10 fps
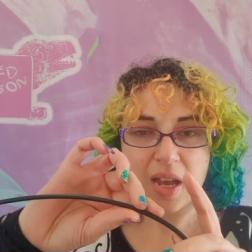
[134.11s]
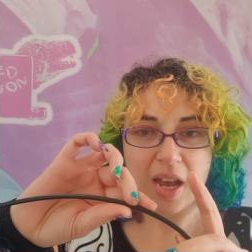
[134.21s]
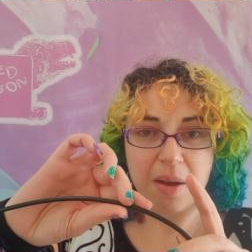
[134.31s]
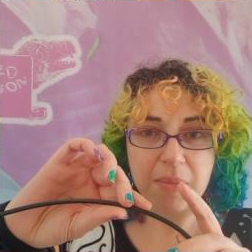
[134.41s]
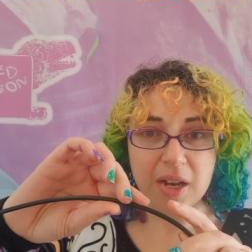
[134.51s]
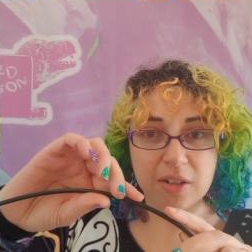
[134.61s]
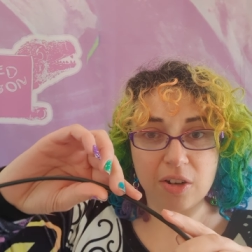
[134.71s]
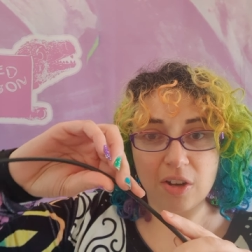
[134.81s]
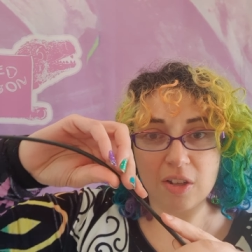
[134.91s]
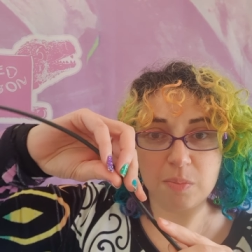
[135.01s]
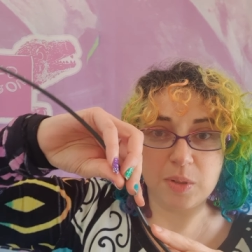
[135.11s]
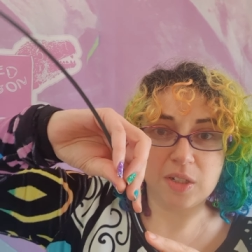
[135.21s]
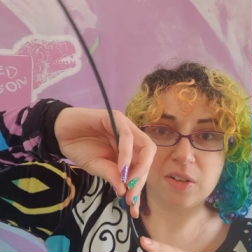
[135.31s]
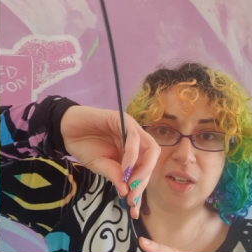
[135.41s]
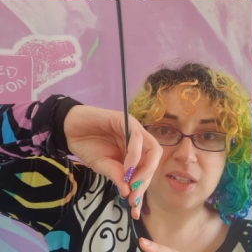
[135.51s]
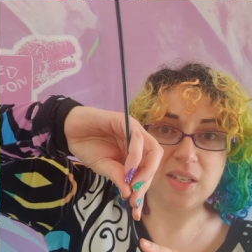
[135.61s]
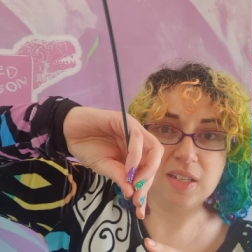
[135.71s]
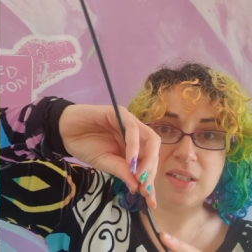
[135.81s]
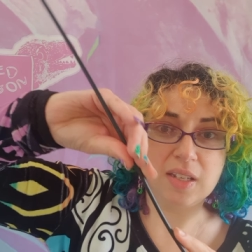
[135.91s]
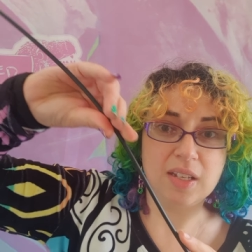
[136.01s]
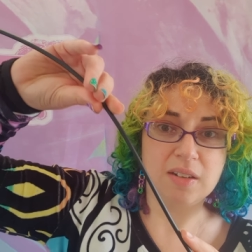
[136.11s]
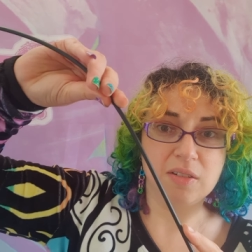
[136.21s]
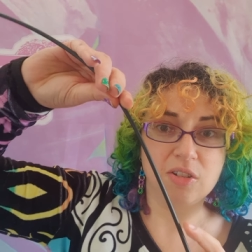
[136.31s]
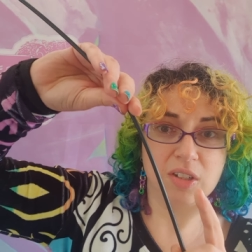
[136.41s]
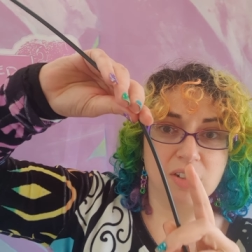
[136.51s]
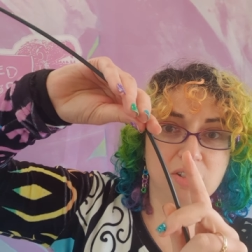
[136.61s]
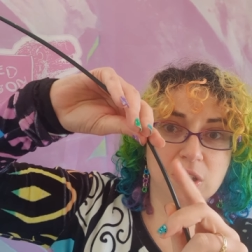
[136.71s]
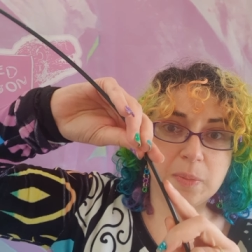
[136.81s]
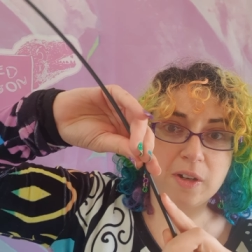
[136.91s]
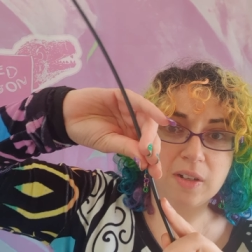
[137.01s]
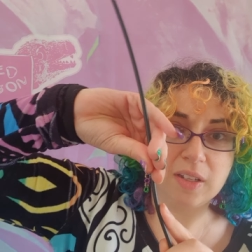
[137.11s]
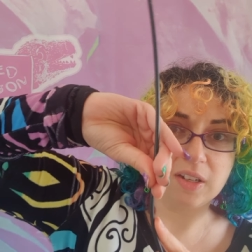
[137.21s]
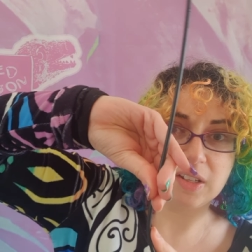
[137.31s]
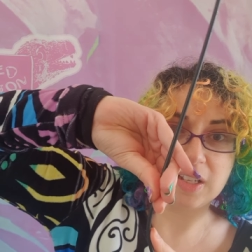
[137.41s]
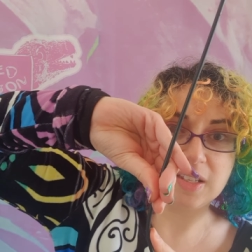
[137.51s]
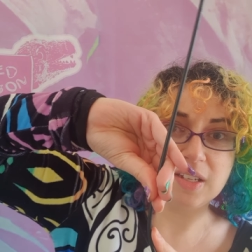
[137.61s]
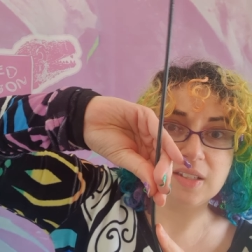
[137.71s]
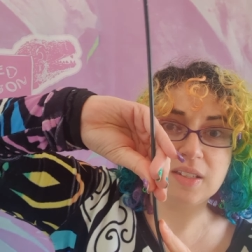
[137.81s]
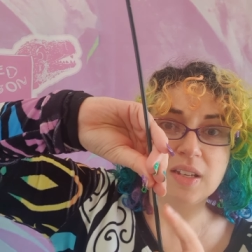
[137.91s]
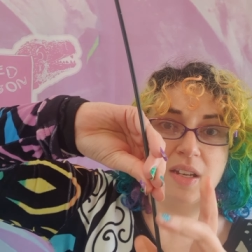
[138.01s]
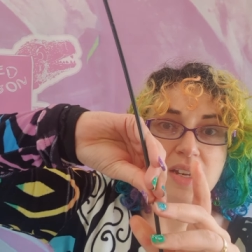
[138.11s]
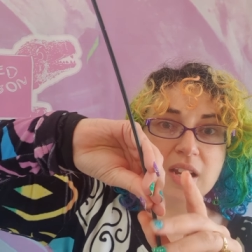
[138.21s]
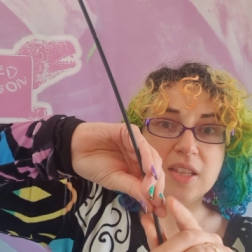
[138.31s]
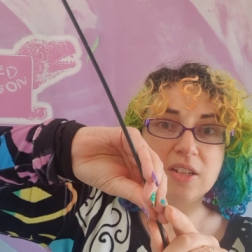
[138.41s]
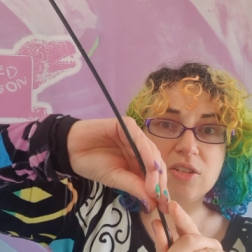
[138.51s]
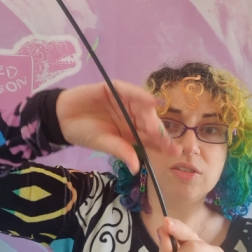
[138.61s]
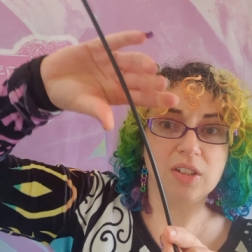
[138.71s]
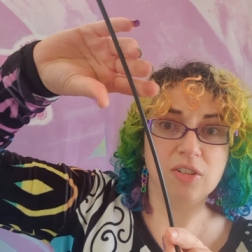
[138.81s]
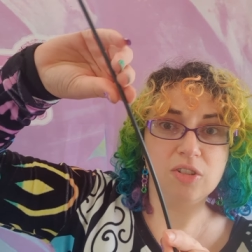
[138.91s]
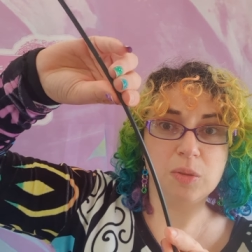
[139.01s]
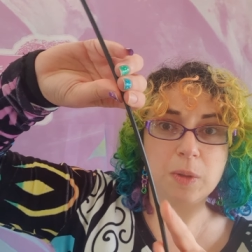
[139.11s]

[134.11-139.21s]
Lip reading: uncurl it, just go like this, and then choosing a new spot, and then go like this, and then choosing a new